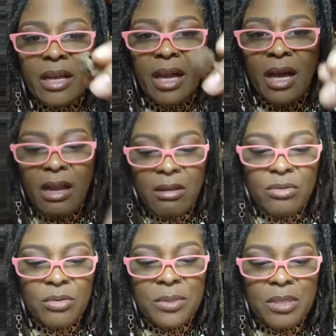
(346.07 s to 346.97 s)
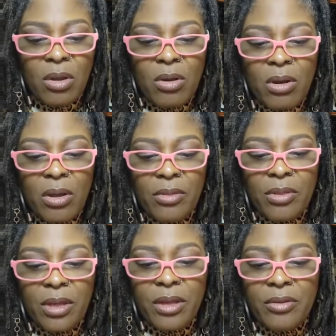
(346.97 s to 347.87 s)
Uh, oops, on
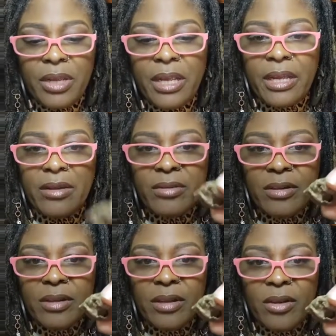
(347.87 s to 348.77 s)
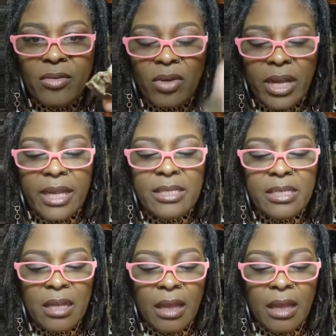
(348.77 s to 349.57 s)
the other end, right?